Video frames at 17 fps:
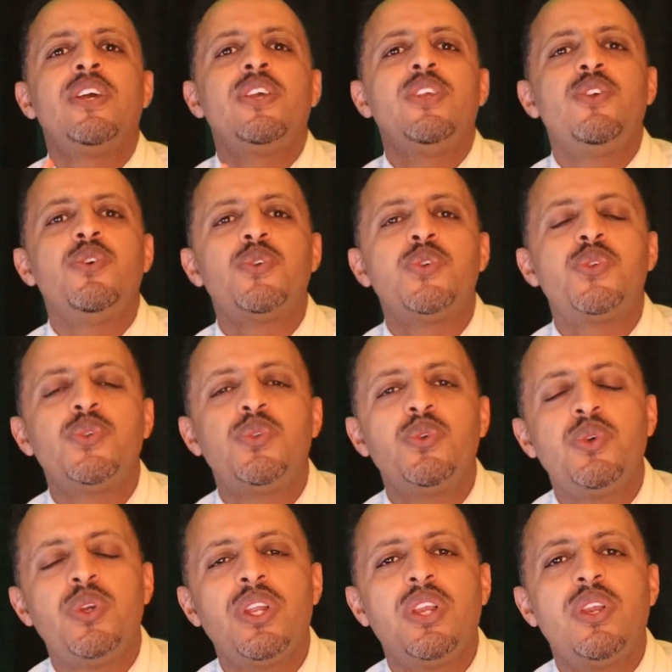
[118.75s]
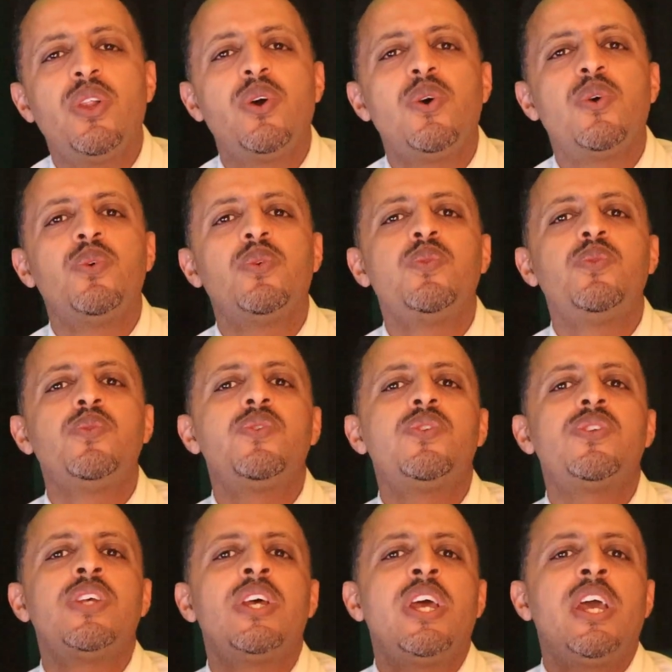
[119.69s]
your student
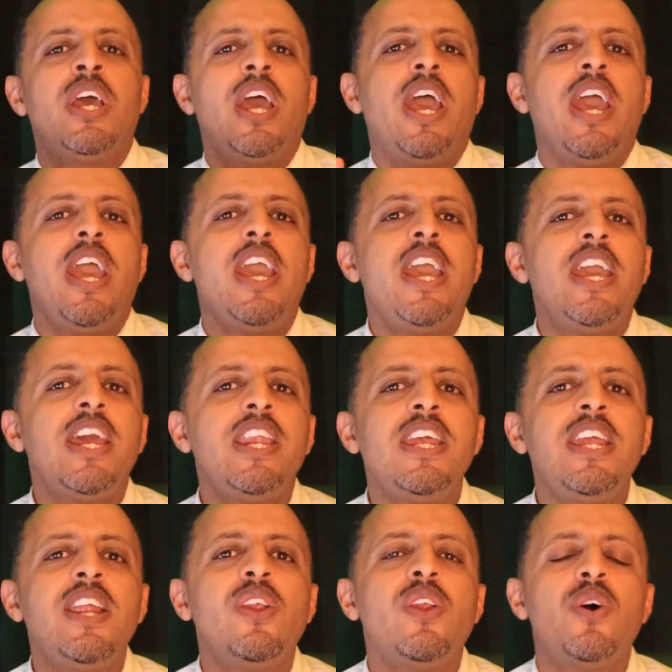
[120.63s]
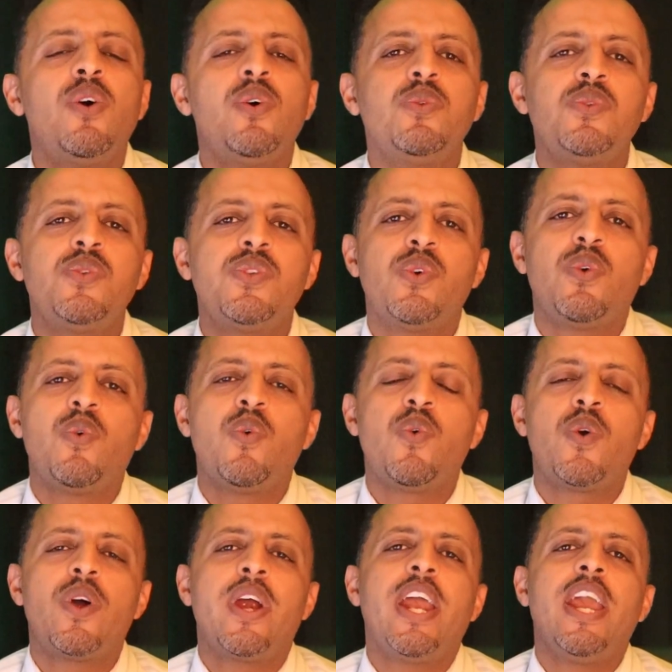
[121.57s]
loans, any loans or